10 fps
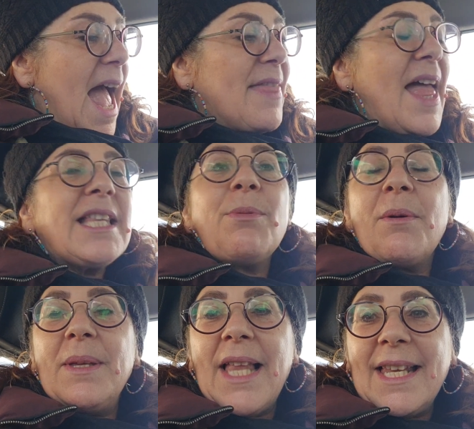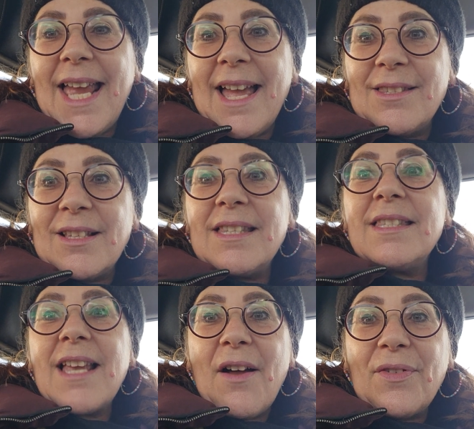And that's why we light candles
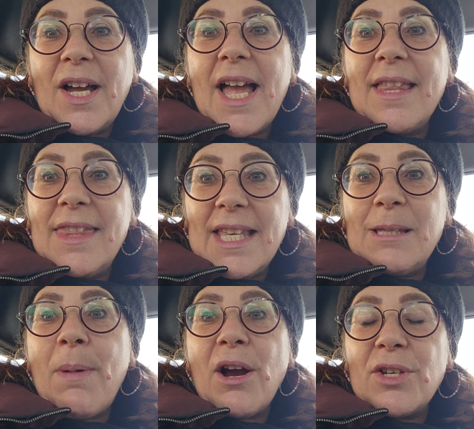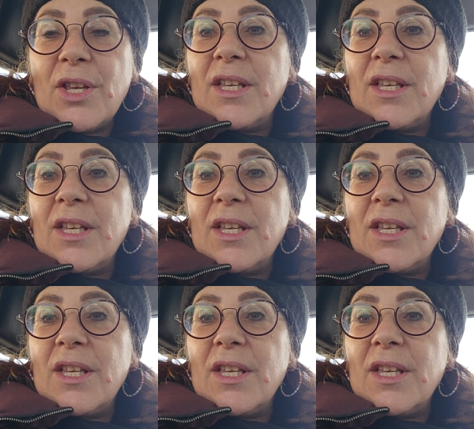dafka at this parsha.